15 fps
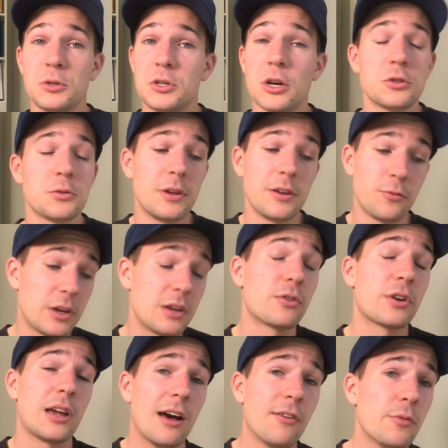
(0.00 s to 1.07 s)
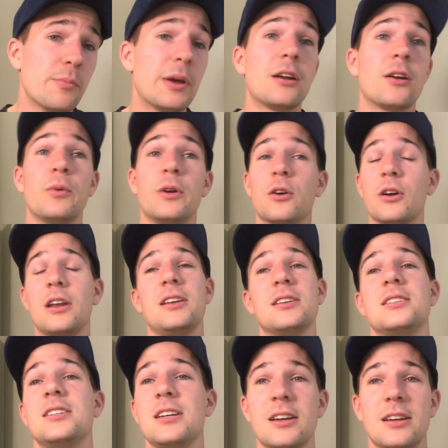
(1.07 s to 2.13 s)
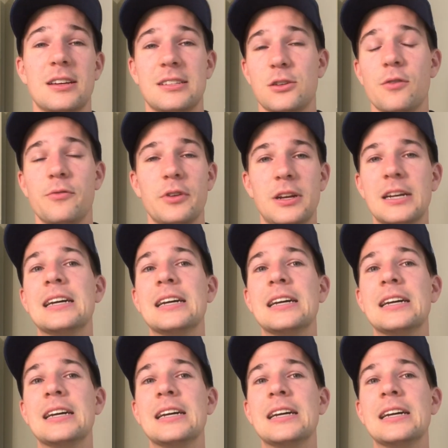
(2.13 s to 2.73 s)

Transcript: which ultimately, if we can recover better, we're not getting sick as often,